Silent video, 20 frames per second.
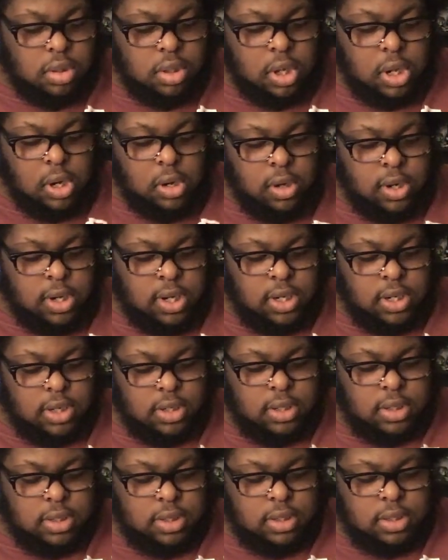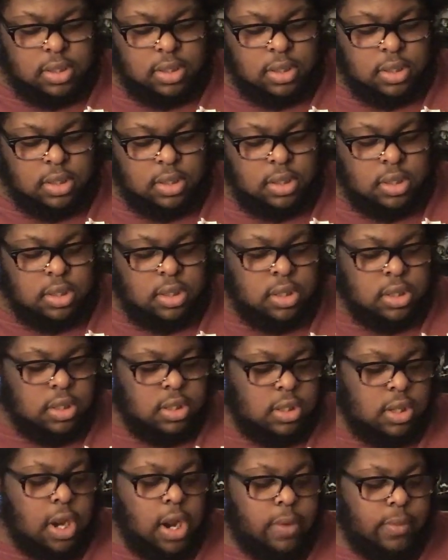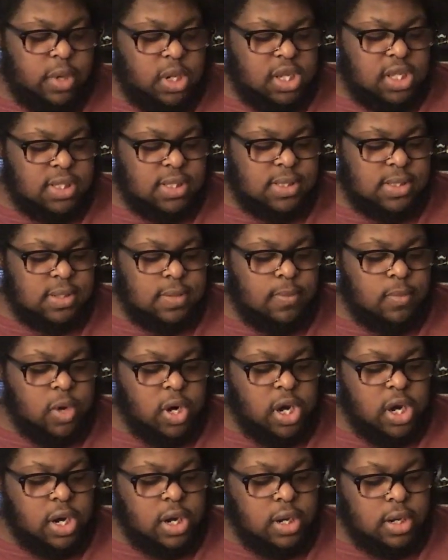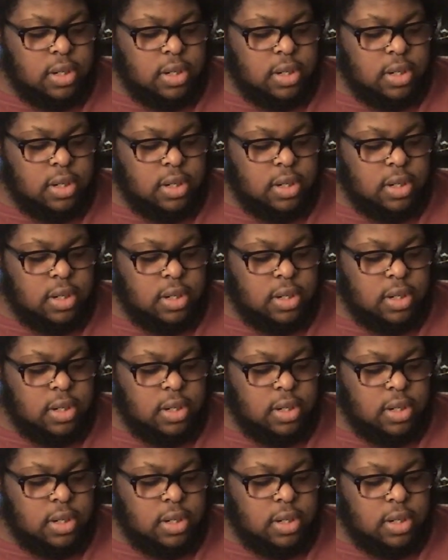Alright, now we're getting somewhere.